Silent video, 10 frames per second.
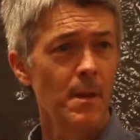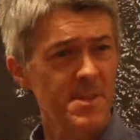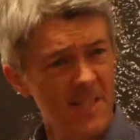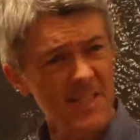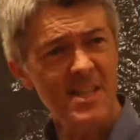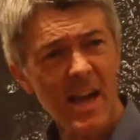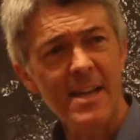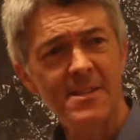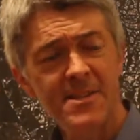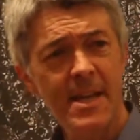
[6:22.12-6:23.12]

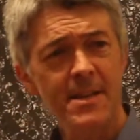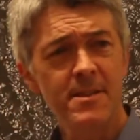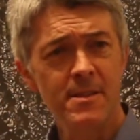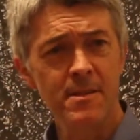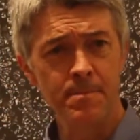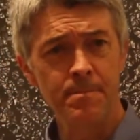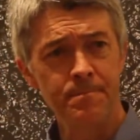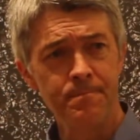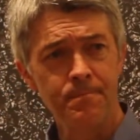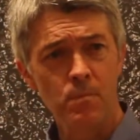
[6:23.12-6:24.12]
Centinaya said to them,
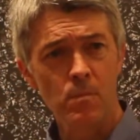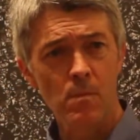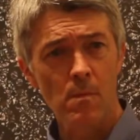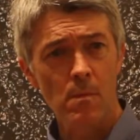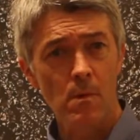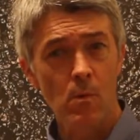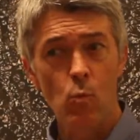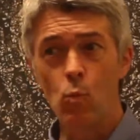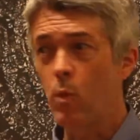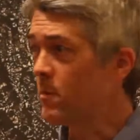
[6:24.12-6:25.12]

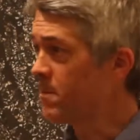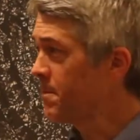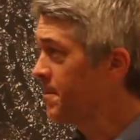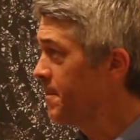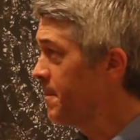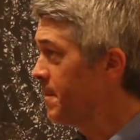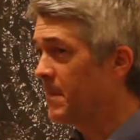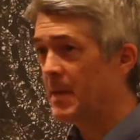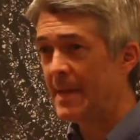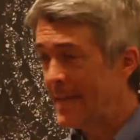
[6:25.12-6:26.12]
"Well,
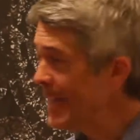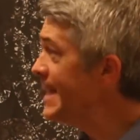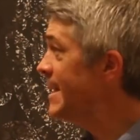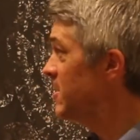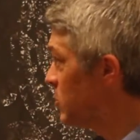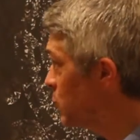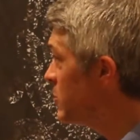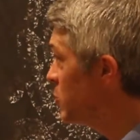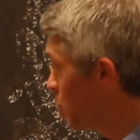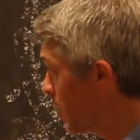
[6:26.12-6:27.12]
he needs to
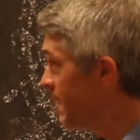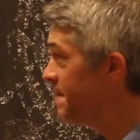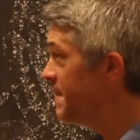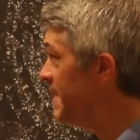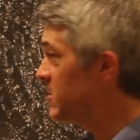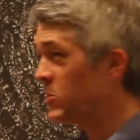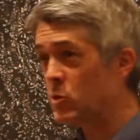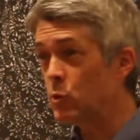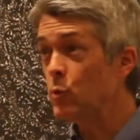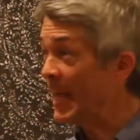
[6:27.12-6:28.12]
enjoy the feast
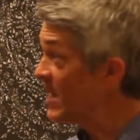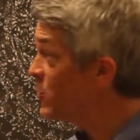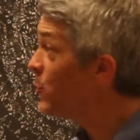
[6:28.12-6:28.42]
too. Can you